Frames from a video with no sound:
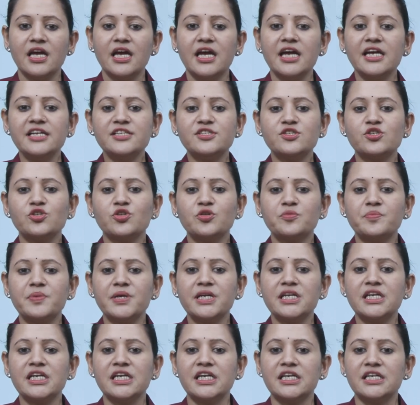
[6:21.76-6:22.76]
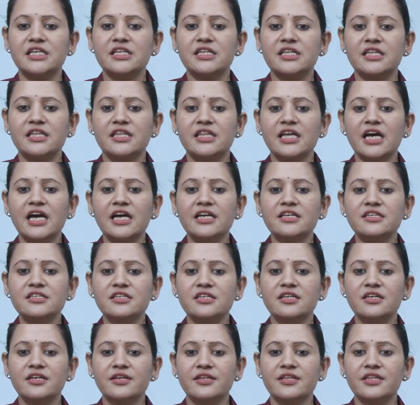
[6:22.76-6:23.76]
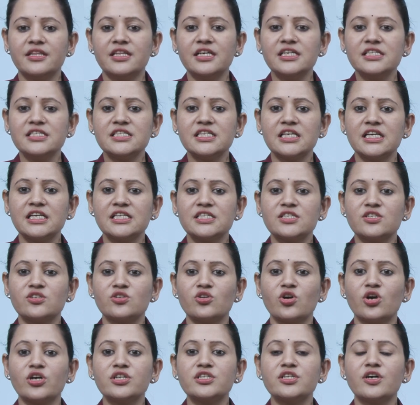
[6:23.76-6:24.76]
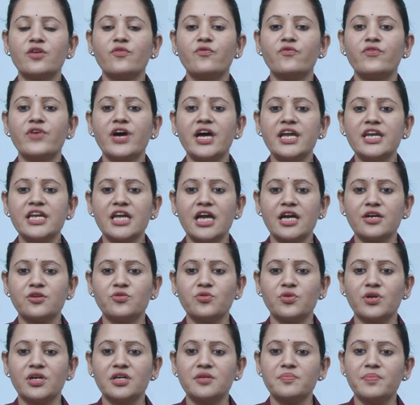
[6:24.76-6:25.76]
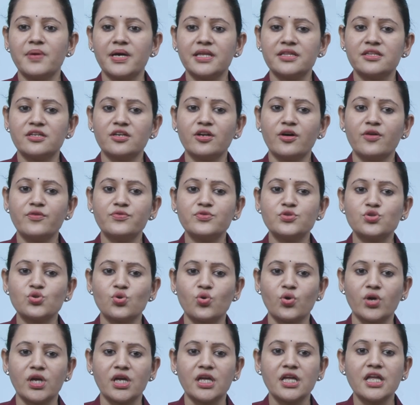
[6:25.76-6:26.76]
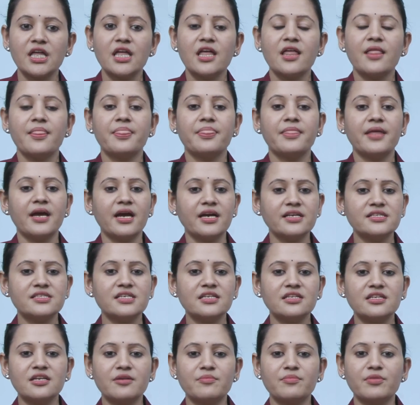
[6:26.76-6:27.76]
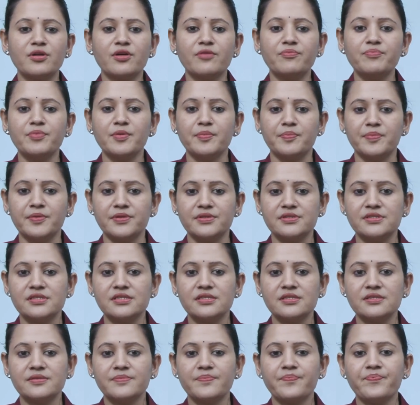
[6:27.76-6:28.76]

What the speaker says: It should be noted that this is not a very accurate method of showing the exact number of pupils.